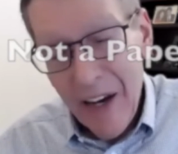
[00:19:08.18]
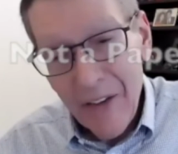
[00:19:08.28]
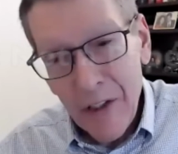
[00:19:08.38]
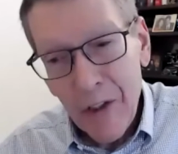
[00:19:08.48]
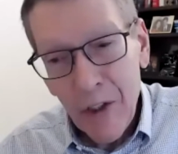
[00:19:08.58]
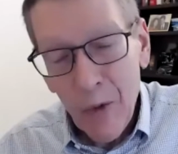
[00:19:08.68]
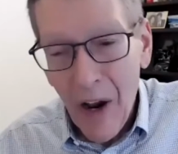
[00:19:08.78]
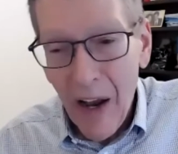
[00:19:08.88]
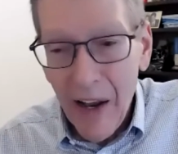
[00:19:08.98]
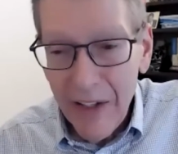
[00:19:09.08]
and this is
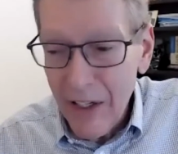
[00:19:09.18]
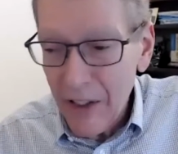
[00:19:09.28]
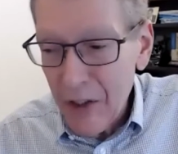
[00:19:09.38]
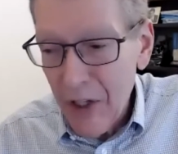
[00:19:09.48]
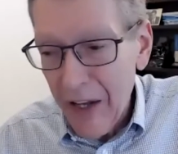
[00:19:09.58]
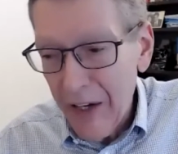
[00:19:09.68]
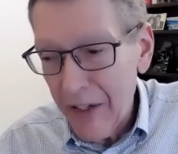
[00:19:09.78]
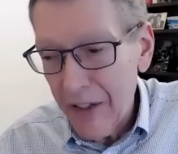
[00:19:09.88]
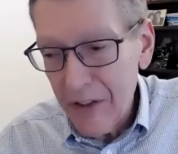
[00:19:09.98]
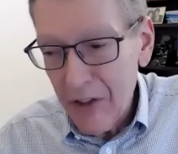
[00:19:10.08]
why I get excited
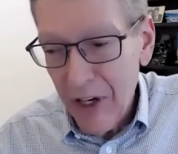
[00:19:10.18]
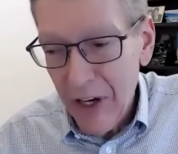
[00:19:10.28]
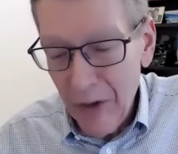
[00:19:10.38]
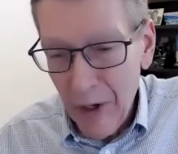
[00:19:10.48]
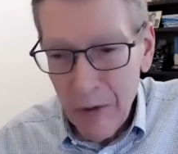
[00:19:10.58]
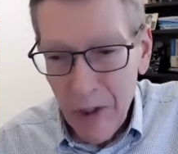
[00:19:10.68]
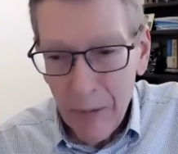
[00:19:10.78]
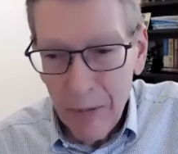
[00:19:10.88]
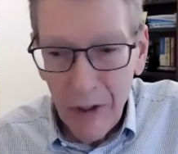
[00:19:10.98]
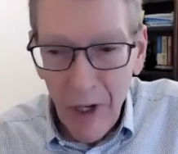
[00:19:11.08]
and say thumbs up
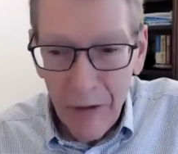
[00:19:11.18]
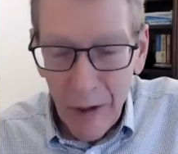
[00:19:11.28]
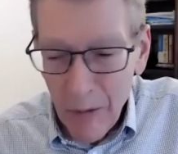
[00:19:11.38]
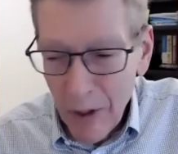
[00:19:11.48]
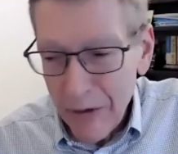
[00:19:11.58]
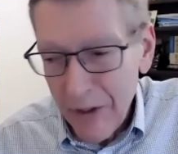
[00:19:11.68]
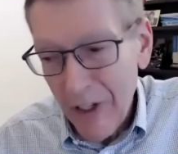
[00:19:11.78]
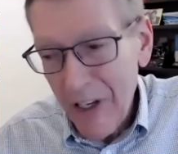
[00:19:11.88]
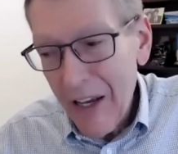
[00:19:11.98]
to Governor Murphy,